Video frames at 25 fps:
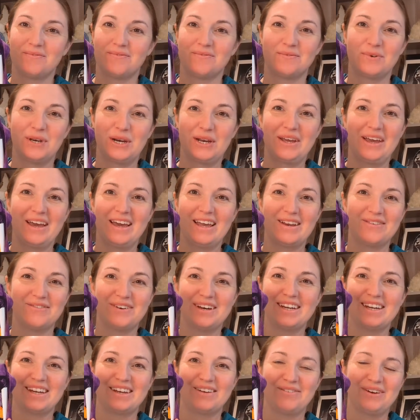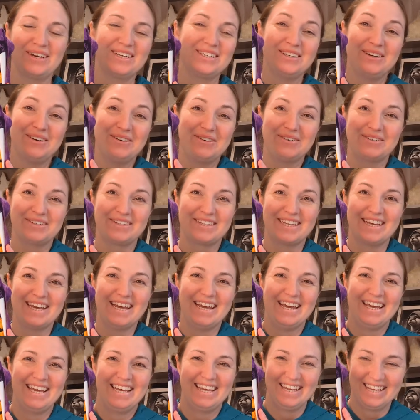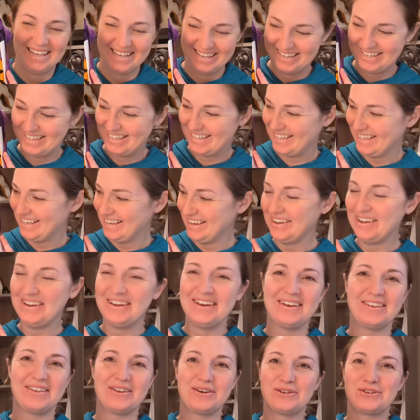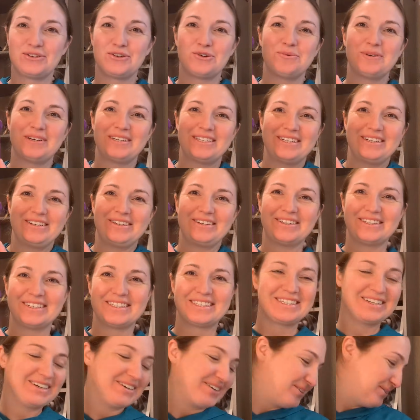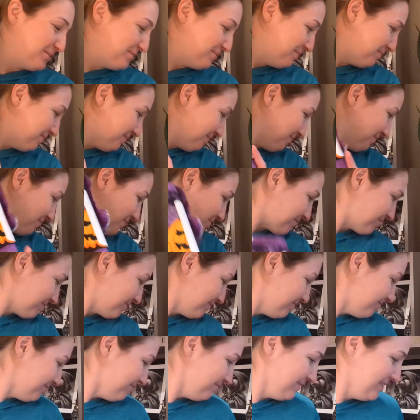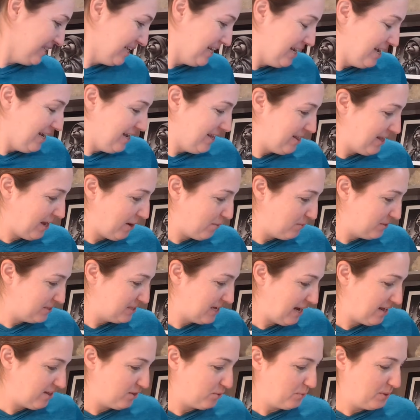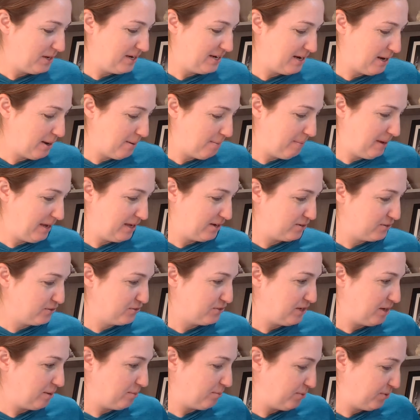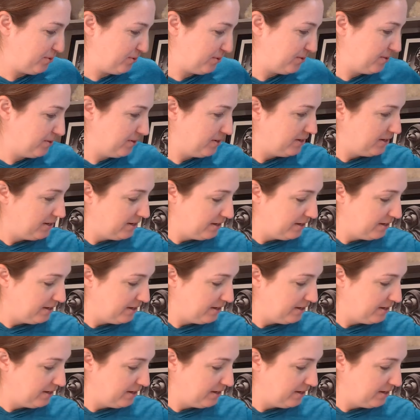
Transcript: But again, if I don't, then it's no big deal. So that was Halloween banner sampler.